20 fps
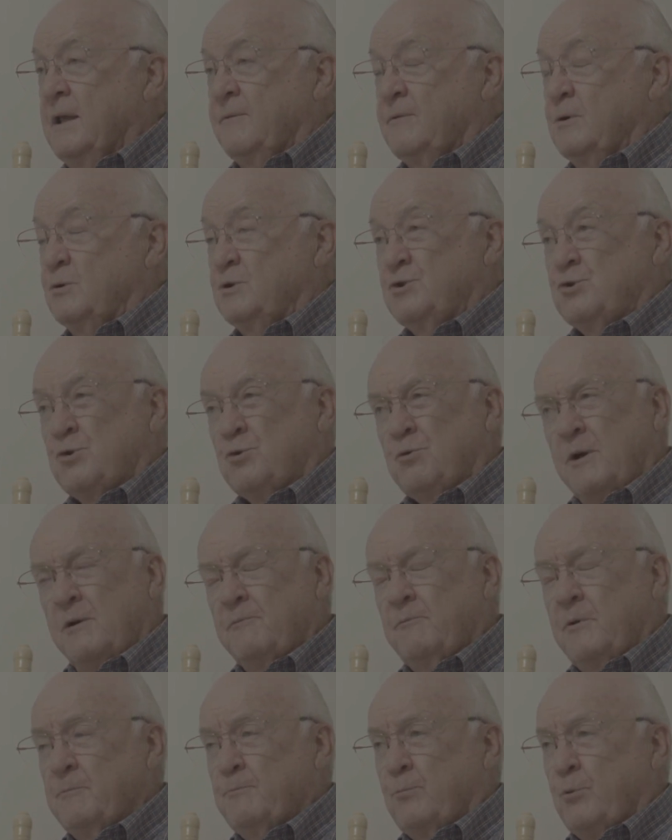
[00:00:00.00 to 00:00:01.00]
There was
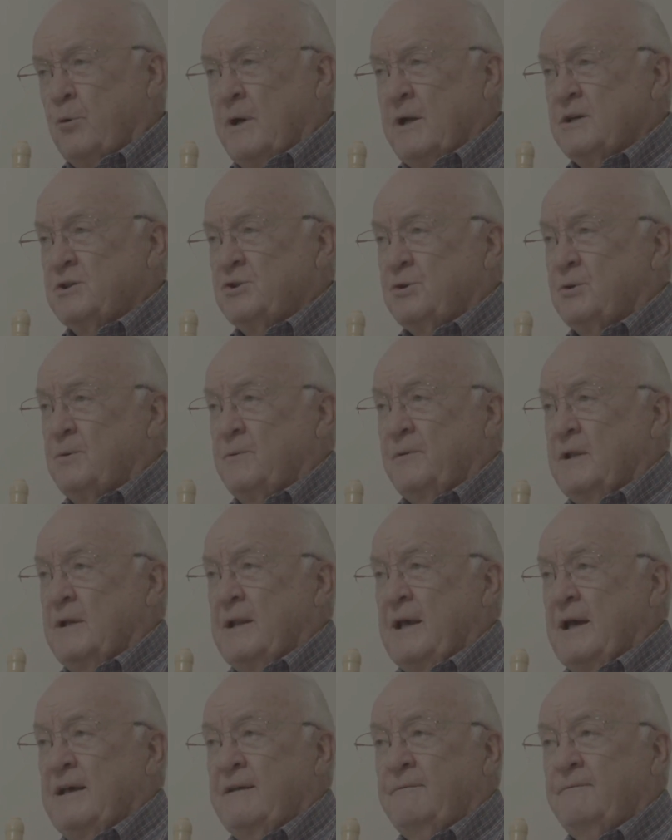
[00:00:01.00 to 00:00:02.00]
terrific pressure that
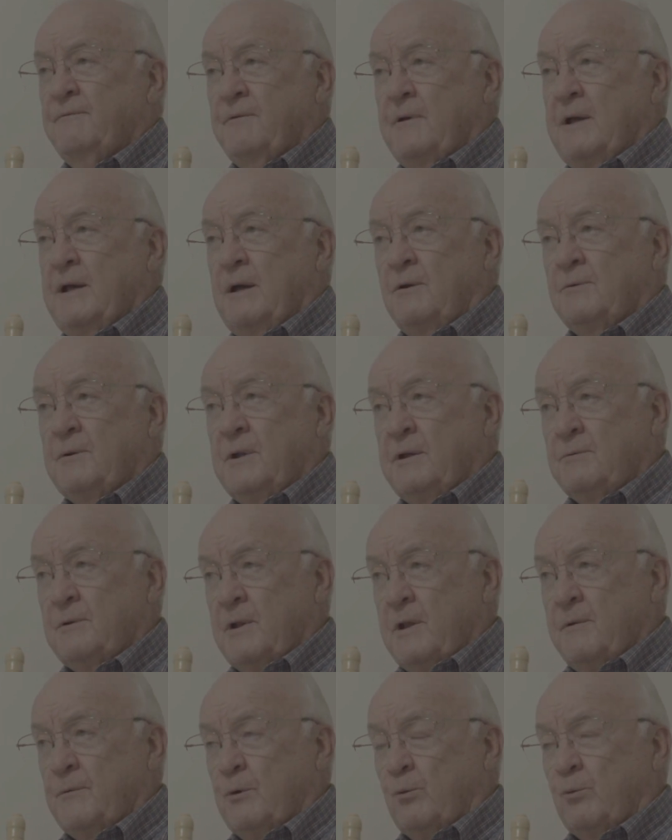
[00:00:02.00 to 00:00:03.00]
I found
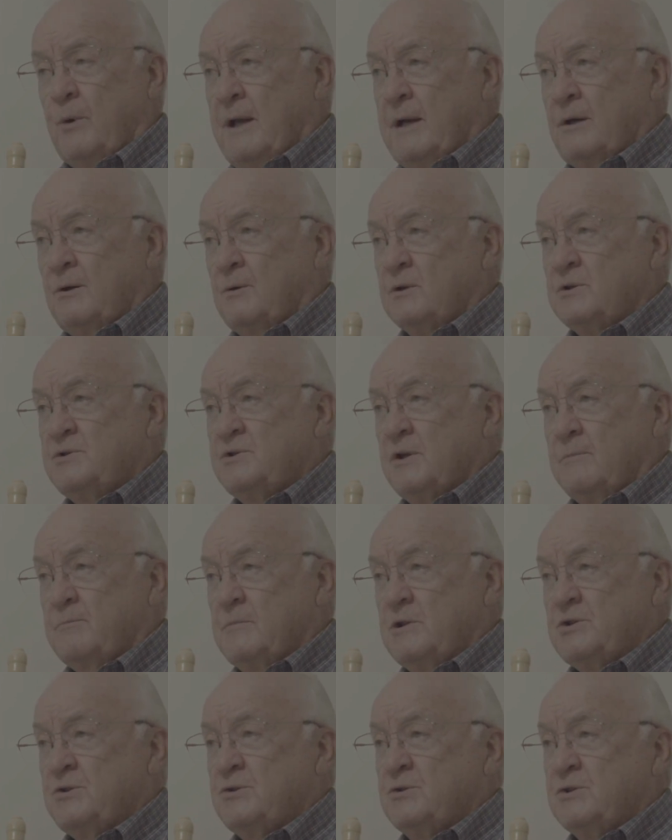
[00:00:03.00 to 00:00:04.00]
in the records on
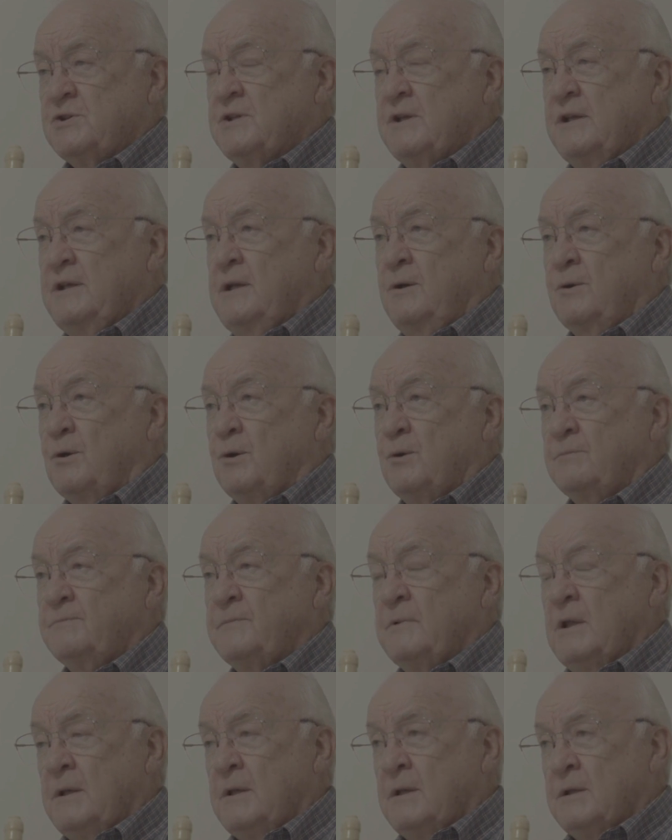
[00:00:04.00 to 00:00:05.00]
Mr. Steger
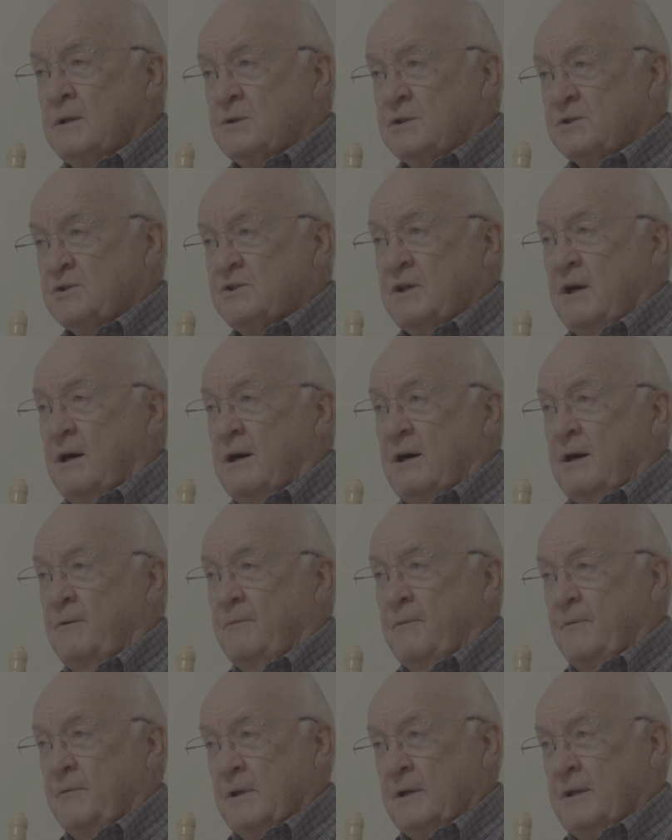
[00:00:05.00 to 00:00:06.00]
to
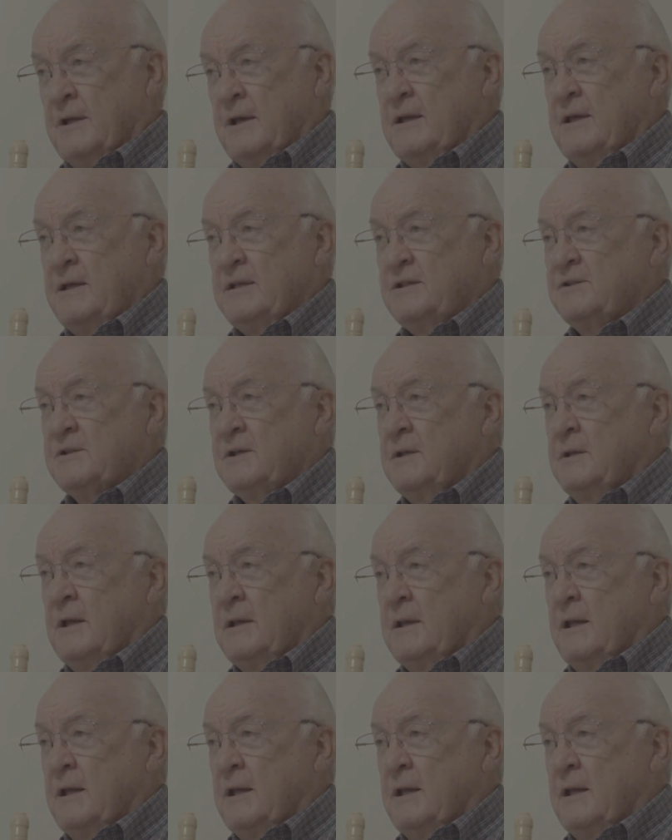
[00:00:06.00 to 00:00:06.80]
solve the case.